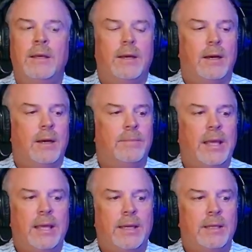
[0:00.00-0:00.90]

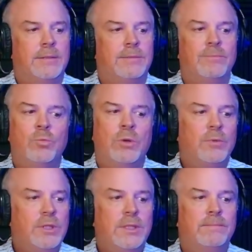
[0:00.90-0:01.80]
And we're
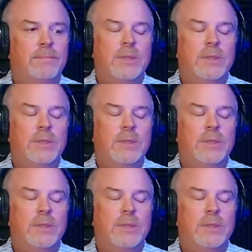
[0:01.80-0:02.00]
really,